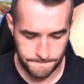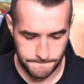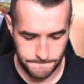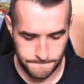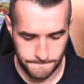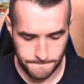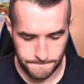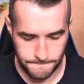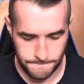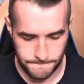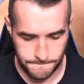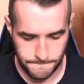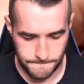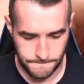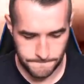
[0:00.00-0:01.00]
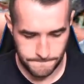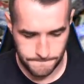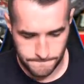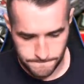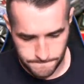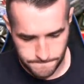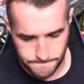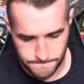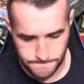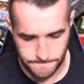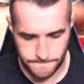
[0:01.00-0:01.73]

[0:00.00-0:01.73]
(no one is talking)